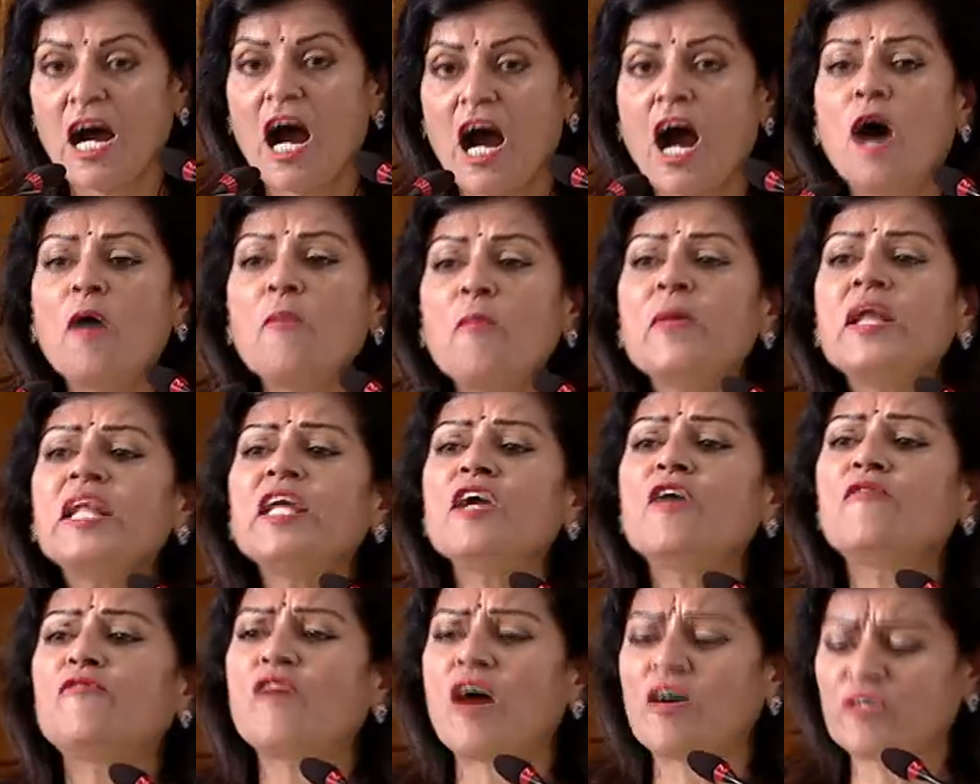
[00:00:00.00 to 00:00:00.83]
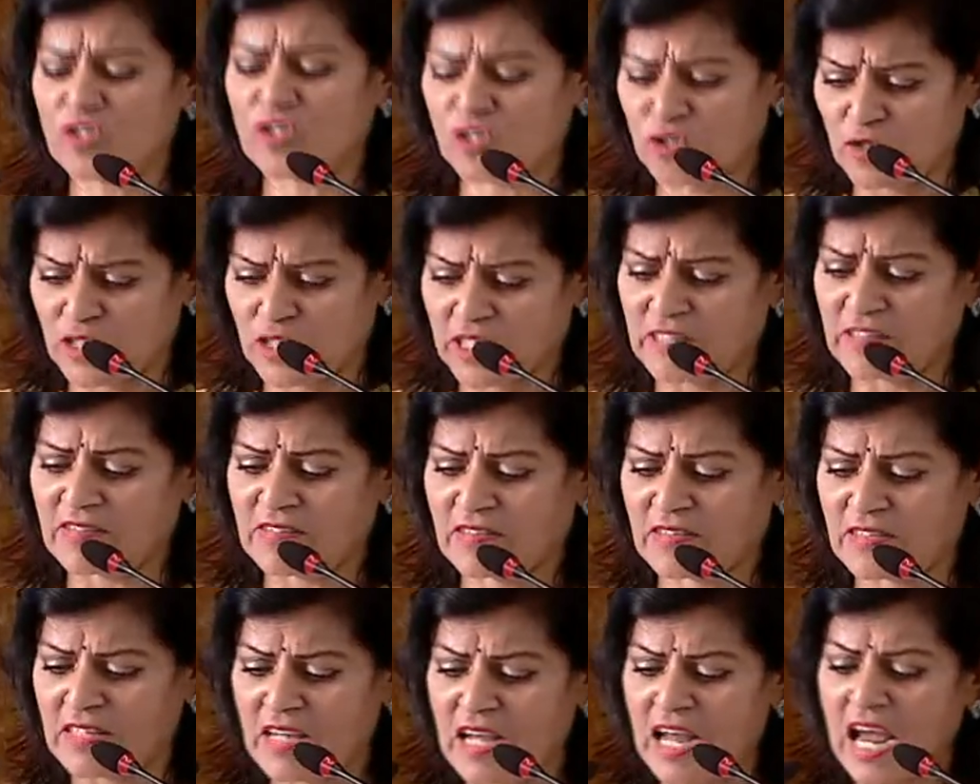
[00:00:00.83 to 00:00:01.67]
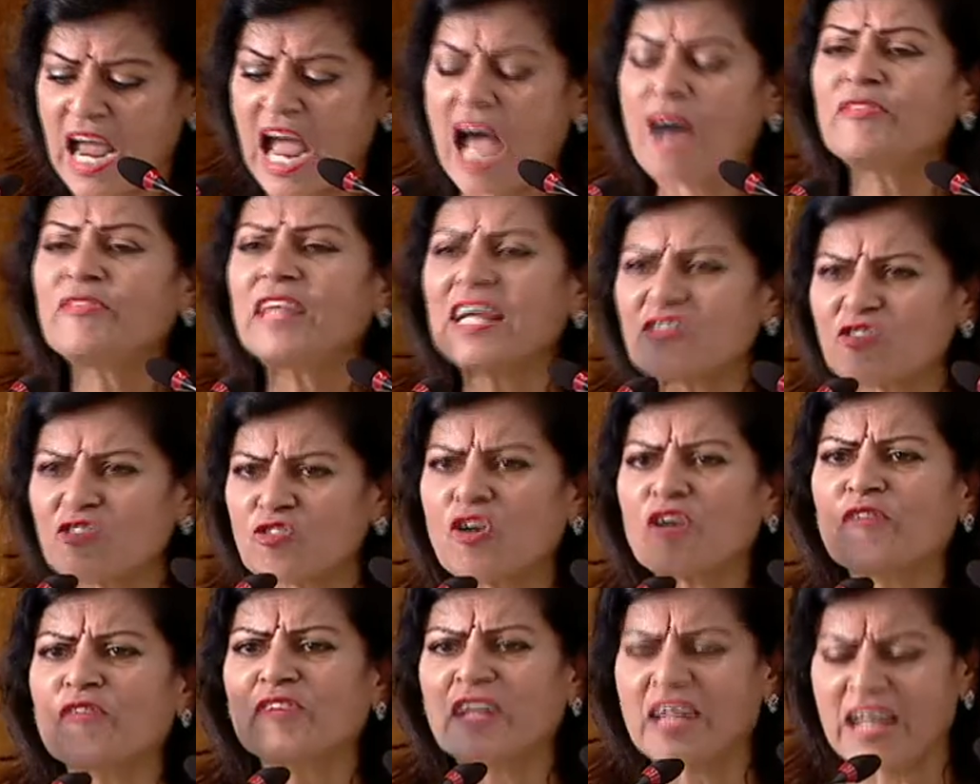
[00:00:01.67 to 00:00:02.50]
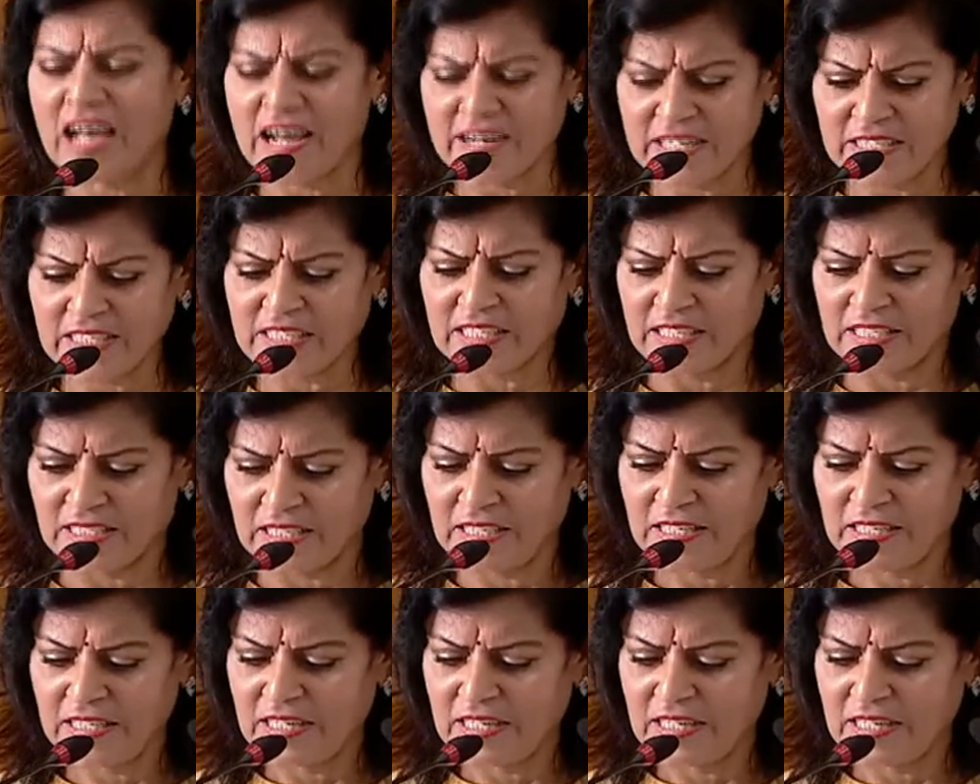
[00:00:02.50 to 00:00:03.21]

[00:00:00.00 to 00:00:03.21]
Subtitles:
how many of our students have that sort of clarity